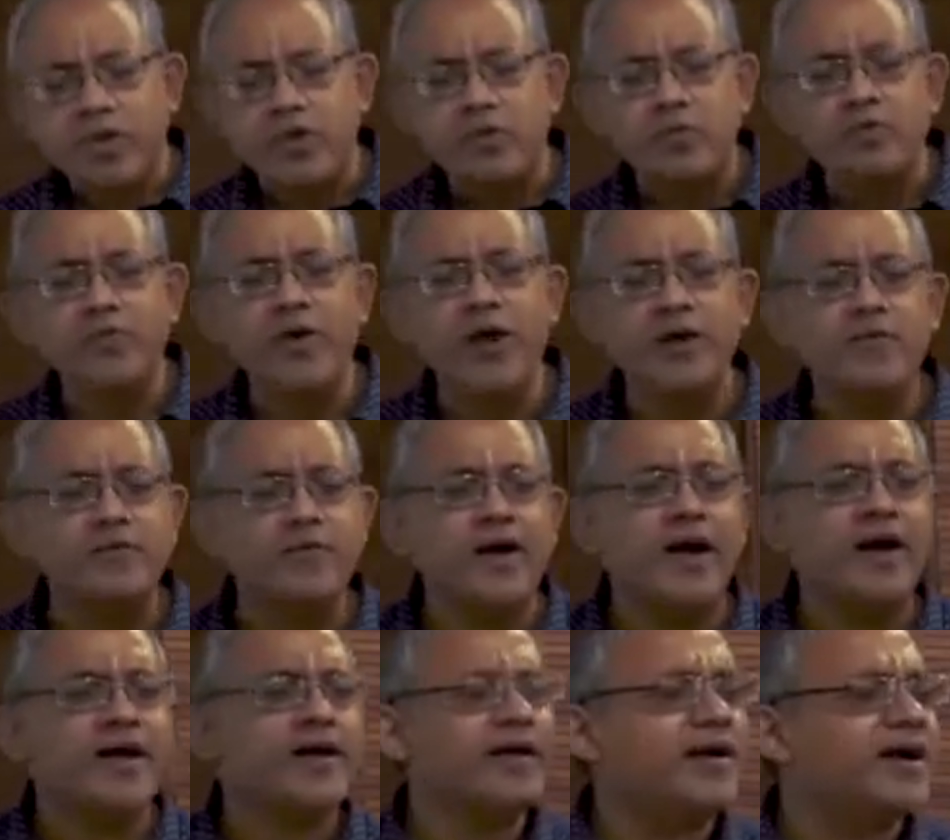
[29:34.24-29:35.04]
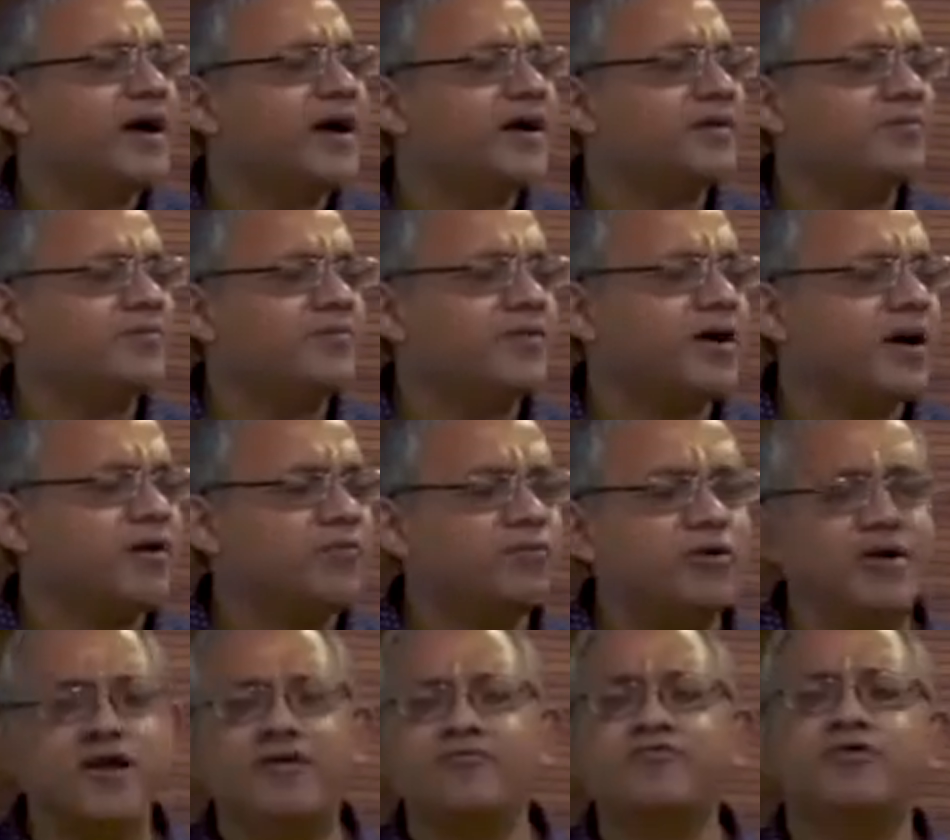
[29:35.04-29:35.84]
when I
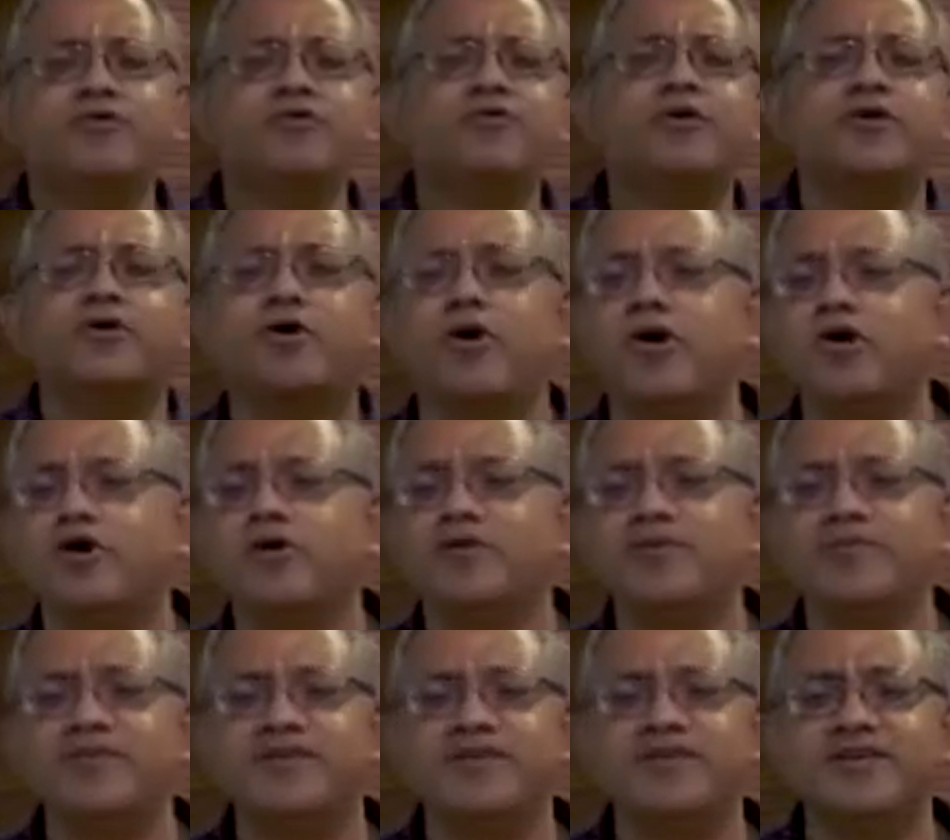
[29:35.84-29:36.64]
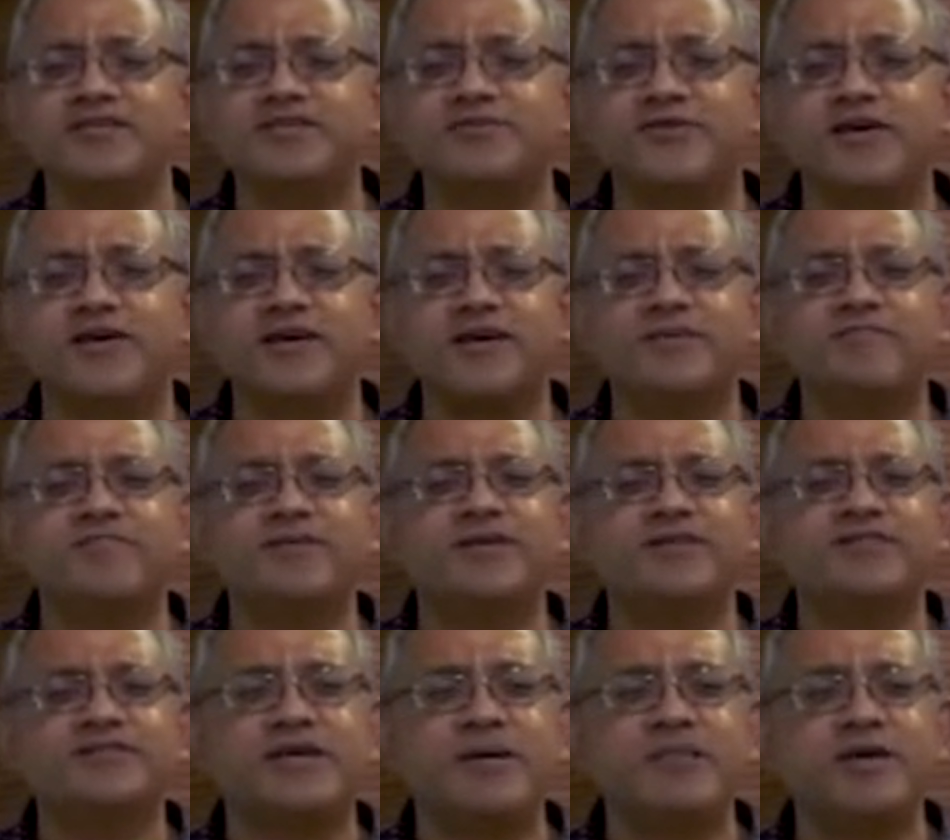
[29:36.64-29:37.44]
would love to do a talk on the Brihadishwara temple
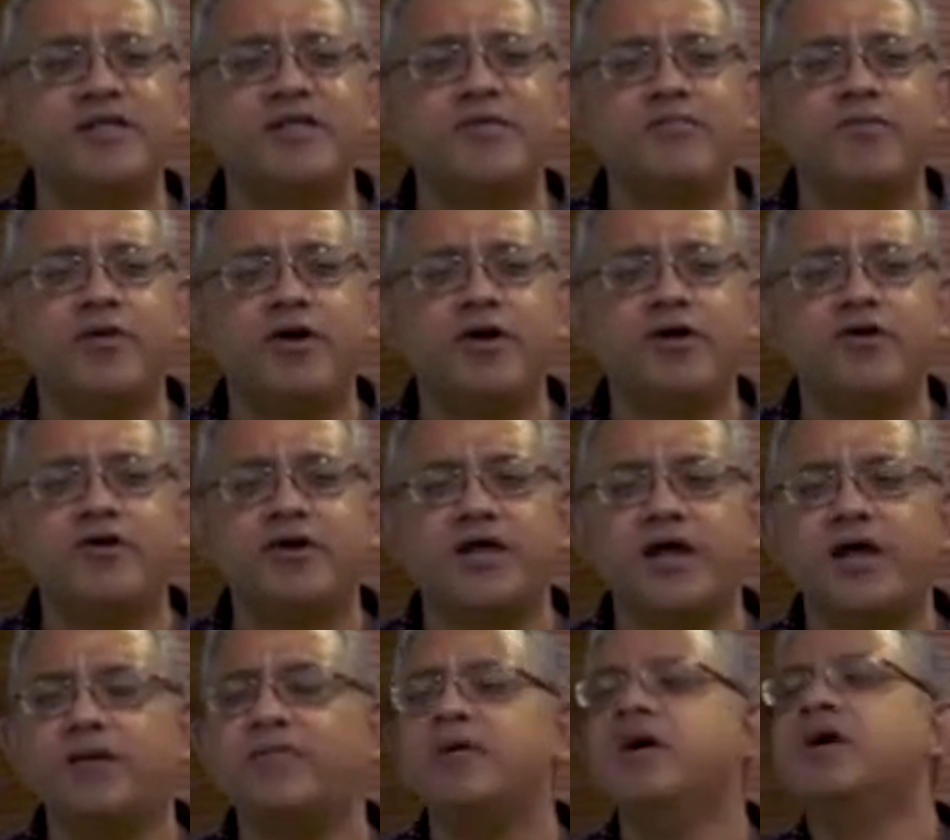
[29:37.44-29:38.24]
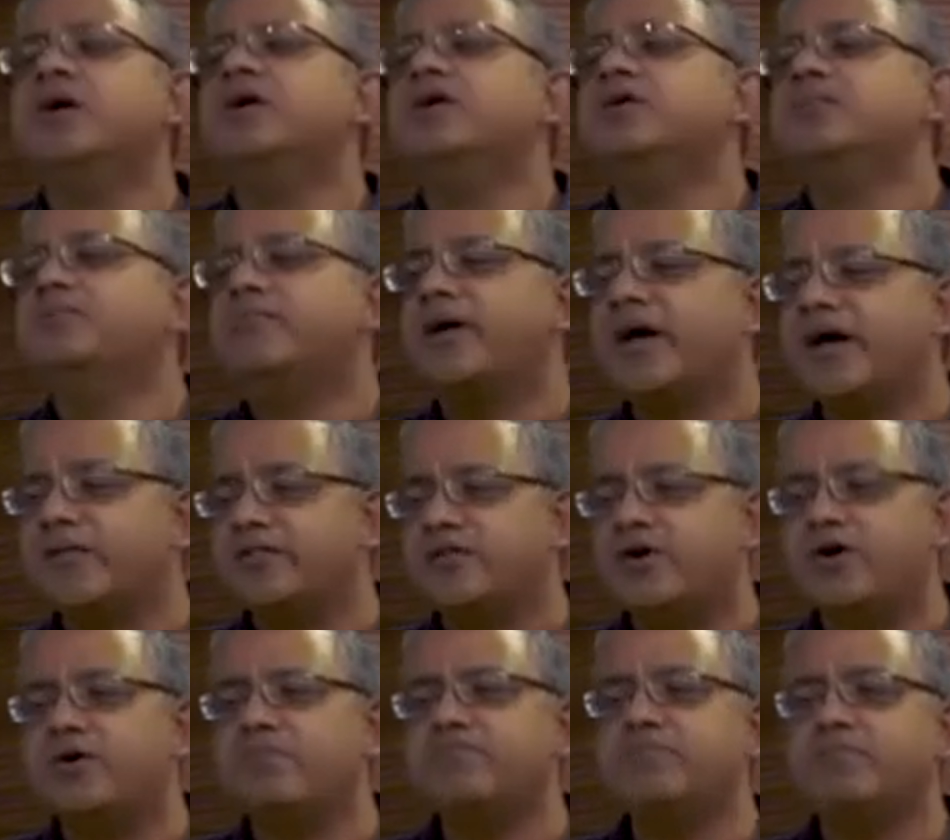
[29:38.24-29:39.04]
at some other point in time, but I
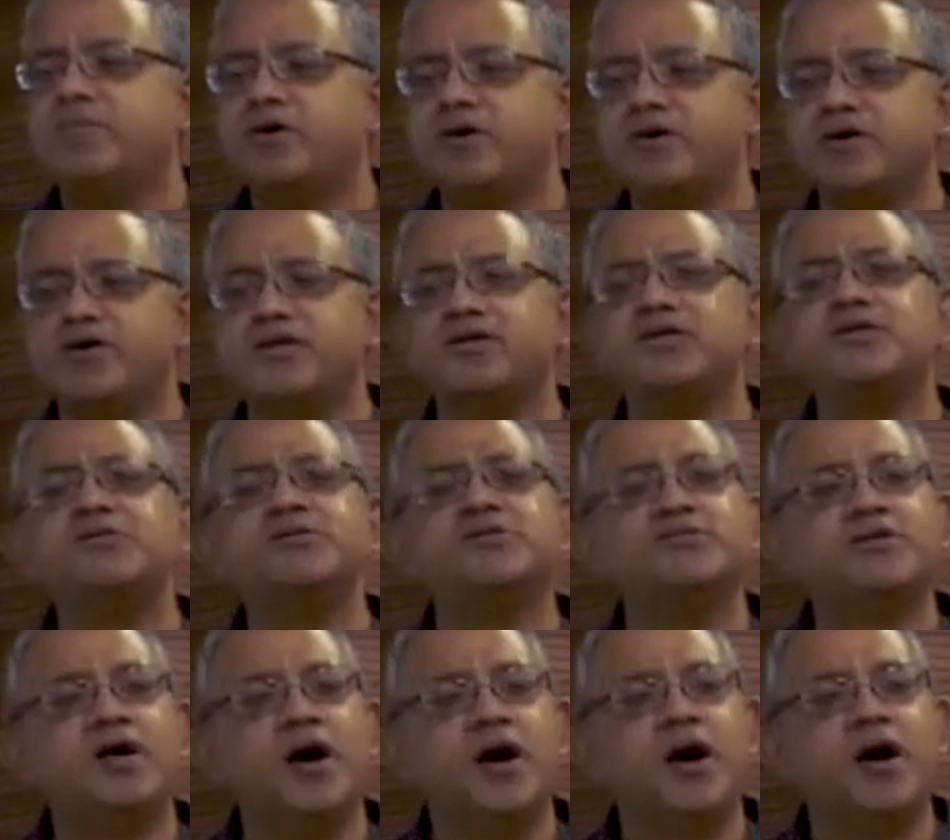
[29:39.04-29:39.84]
thought because